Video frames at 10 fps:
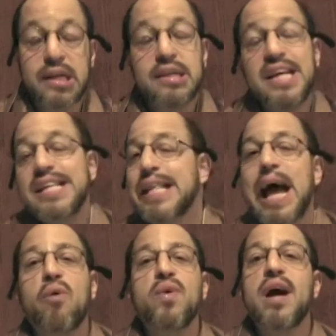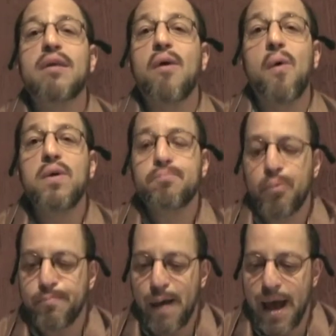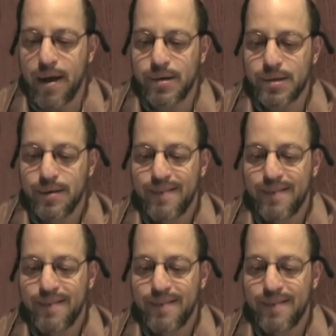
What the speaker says: clean, and we are all prepared."